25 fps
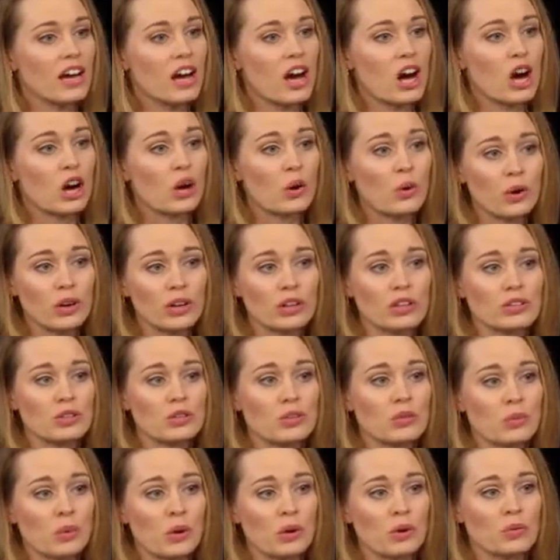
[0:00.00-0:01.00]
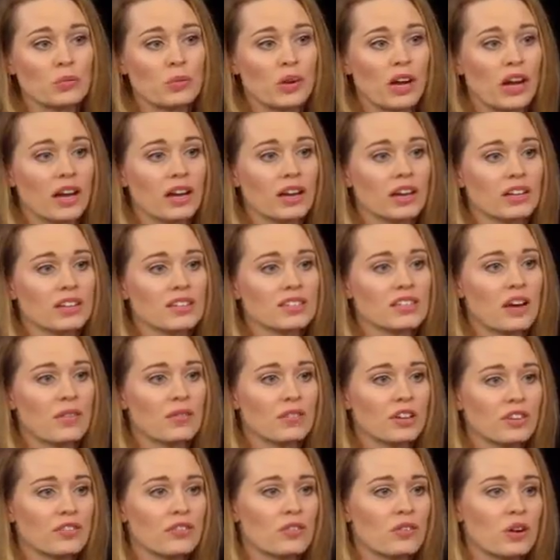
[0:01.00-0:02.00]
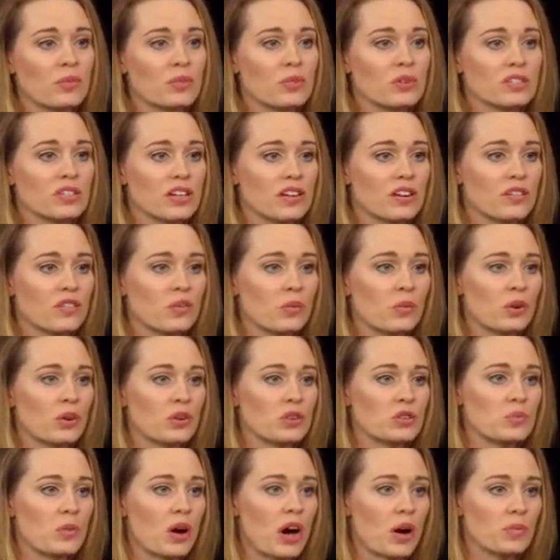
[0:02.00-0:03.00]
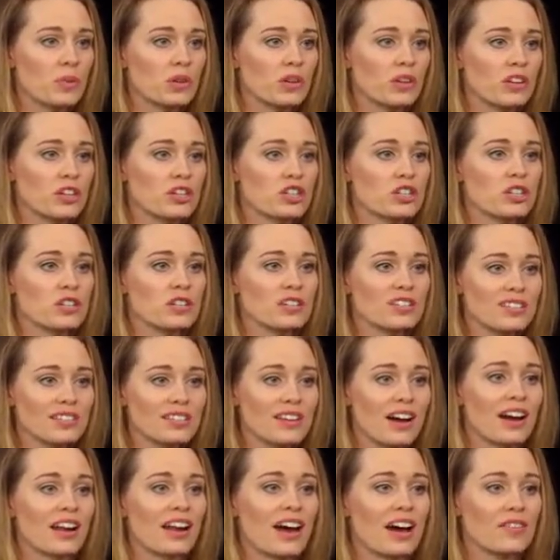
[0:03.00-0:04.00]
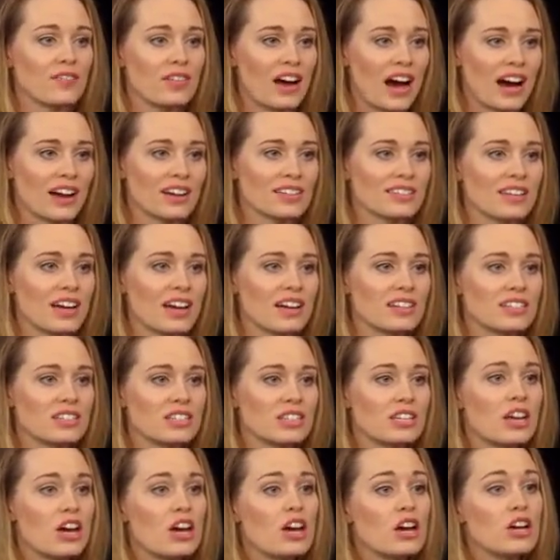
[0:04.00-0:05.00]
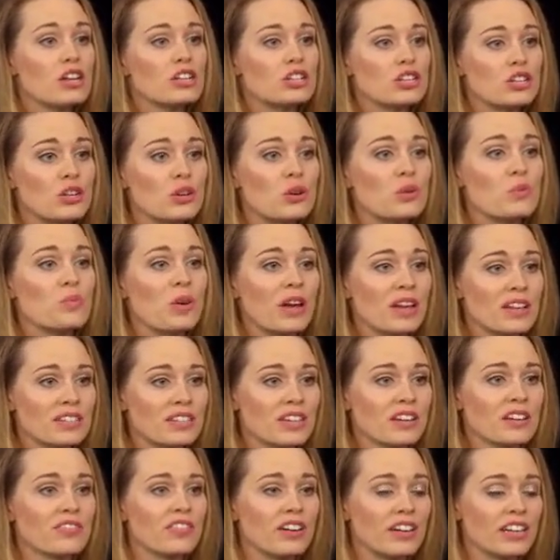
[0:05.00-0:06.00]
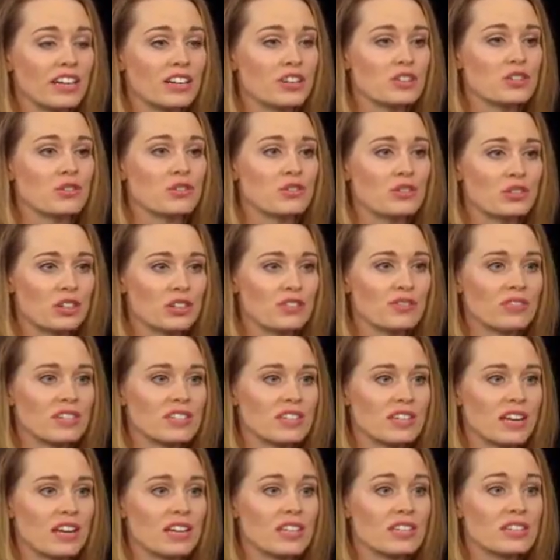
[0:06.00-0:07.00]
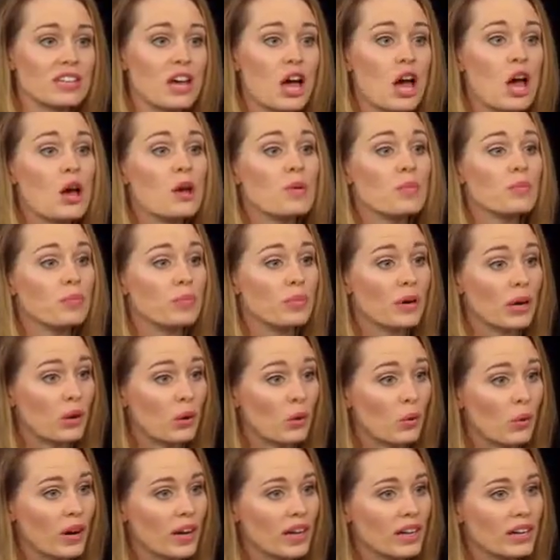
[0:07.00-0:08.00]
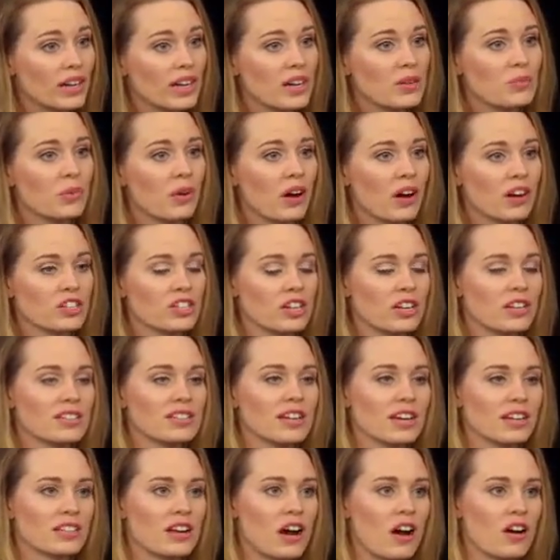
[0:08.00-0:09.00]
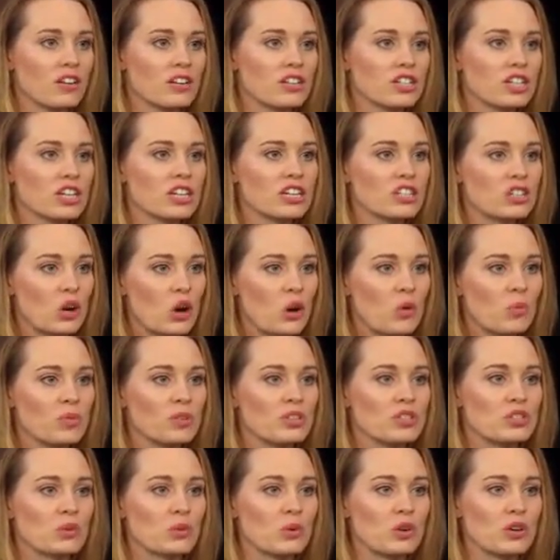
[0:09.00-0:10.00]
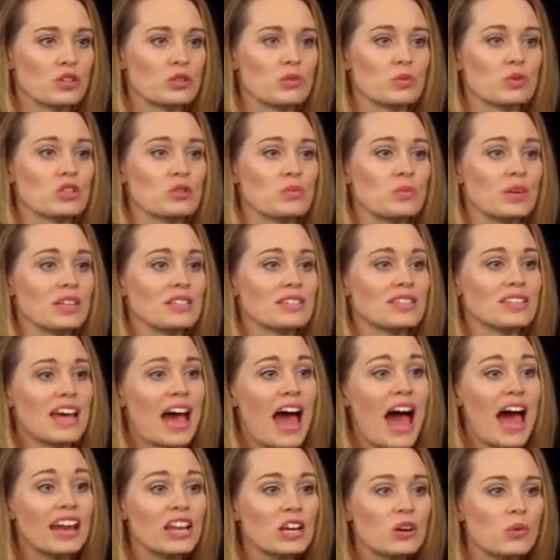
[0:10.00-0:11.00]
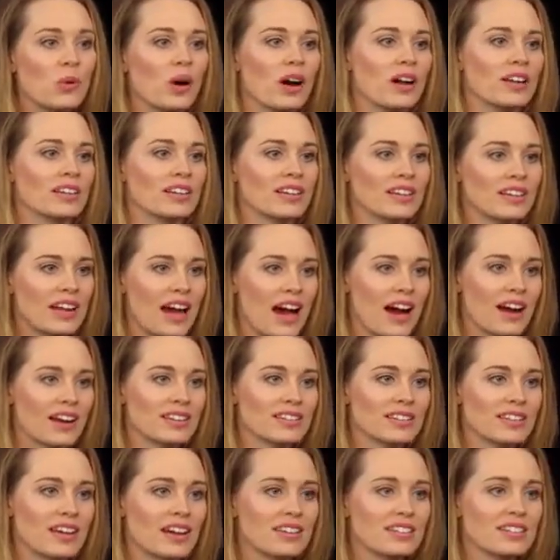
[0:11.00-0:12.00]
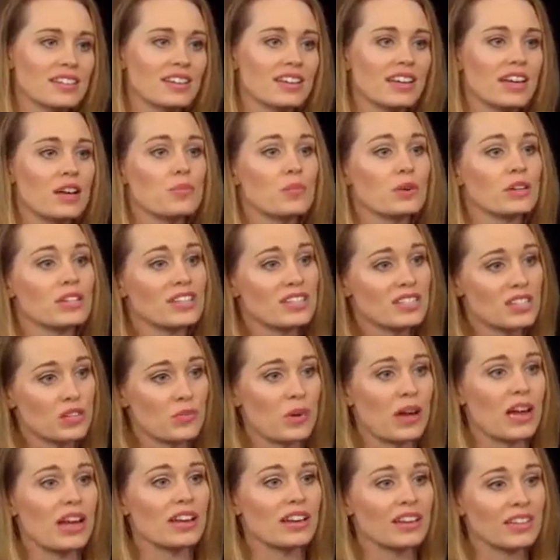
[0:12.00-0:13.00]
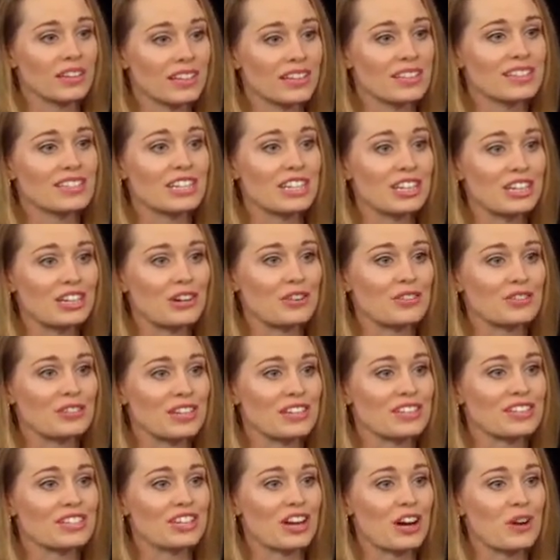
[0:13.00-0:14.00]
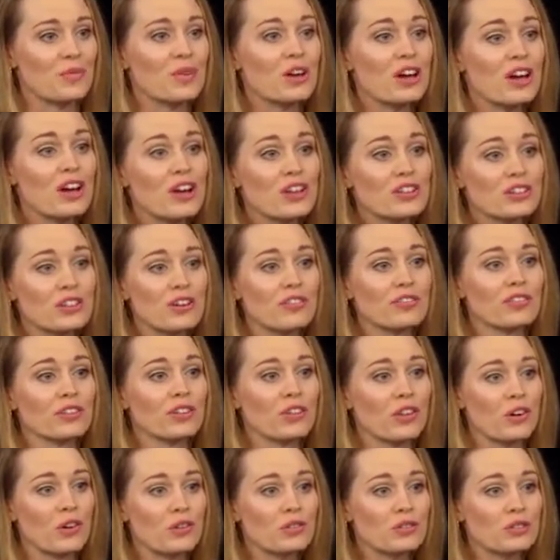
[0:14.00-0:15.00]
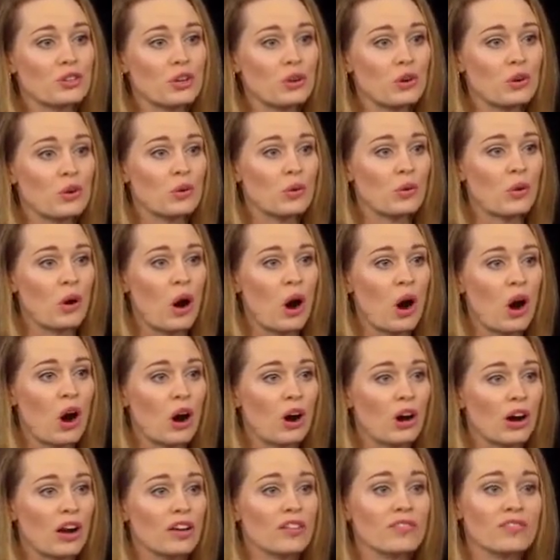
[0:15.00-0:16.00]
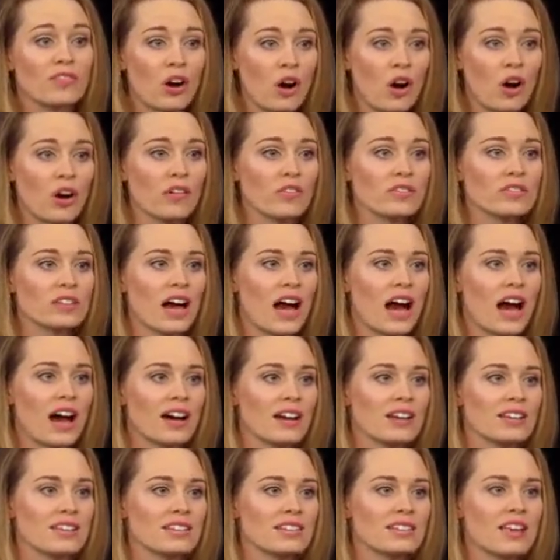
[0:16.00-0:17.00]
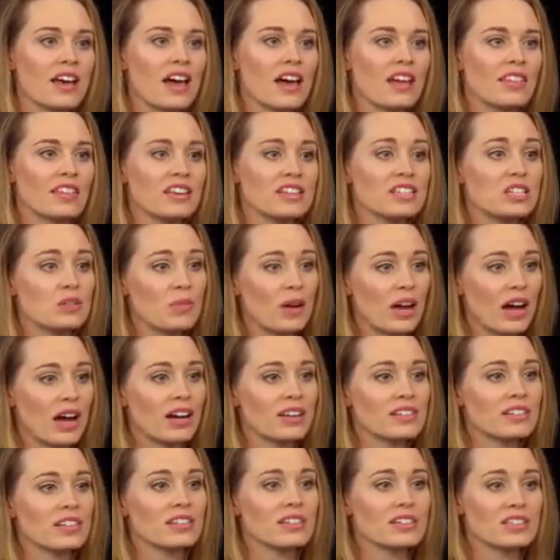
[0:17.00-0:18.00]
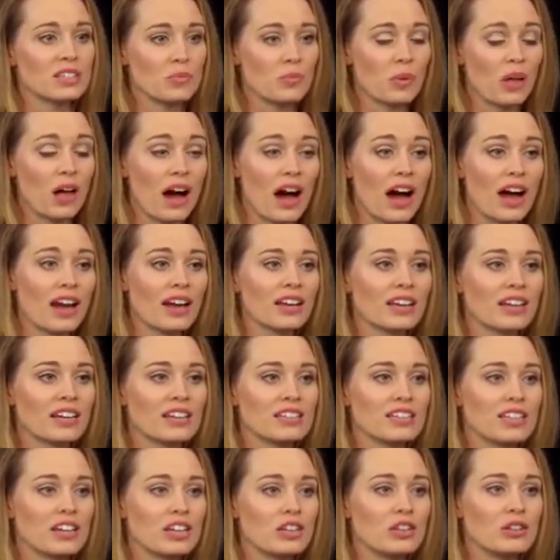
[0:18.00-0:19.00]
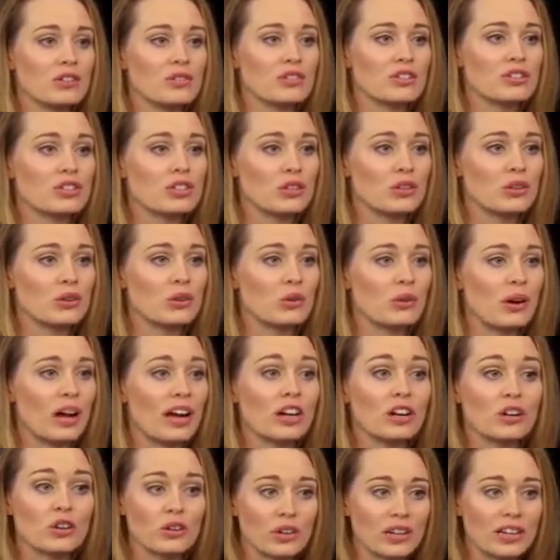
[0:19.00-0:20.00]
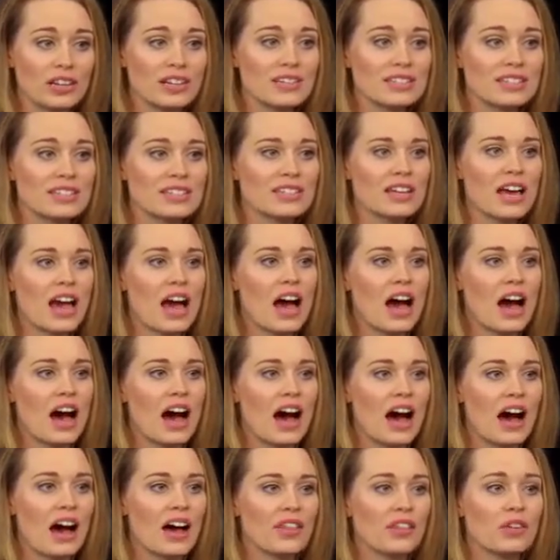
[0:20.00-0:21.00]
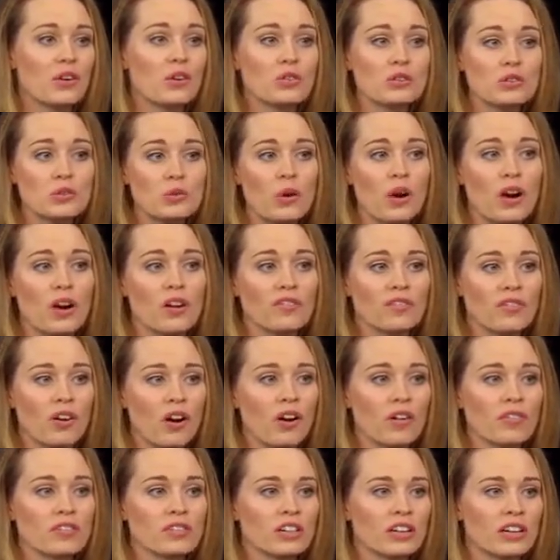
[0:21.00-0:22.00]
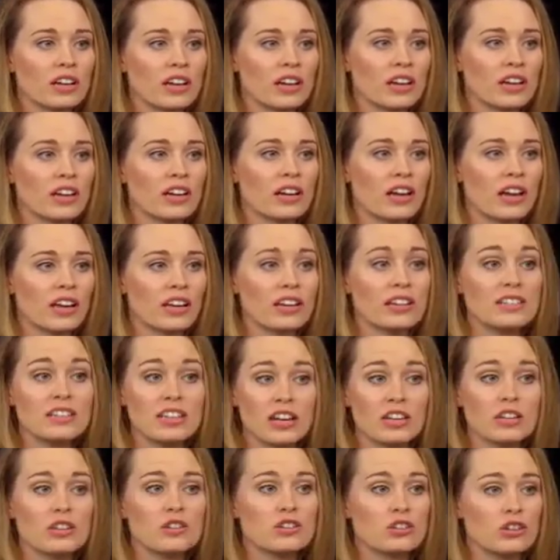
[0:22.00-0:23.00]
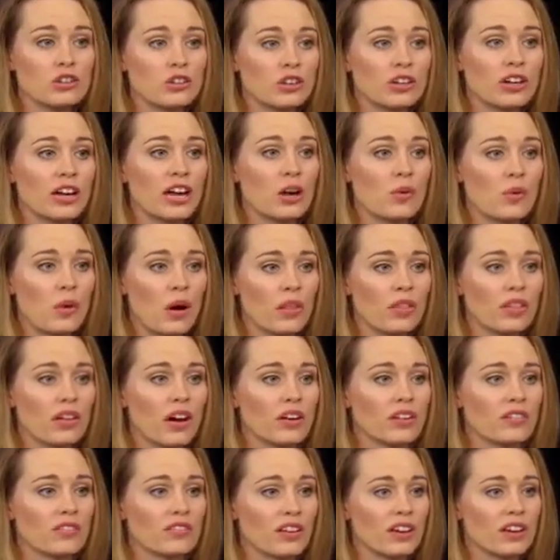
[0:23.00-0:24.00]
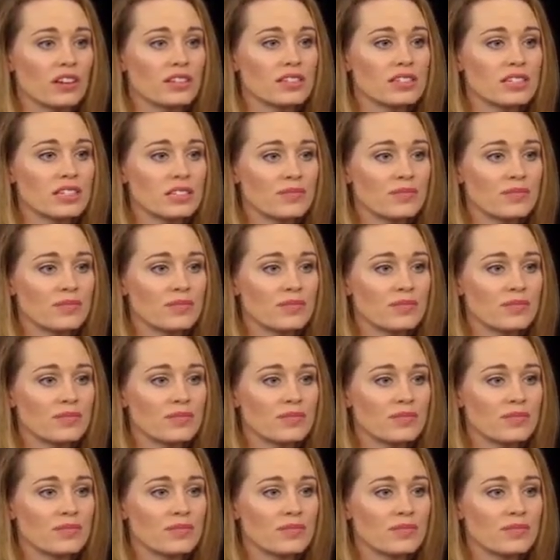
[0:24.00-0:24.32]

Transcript: According to the World Bank, 74% of the world's population does not have access to basic financial services. Bitcoin and blockchain technology is open source, which means anyone can access it and participate in this ecosystem. So for those who are involved, as the demand and the supply continues to increase, those who are involved are going to continue to create wealth out of this.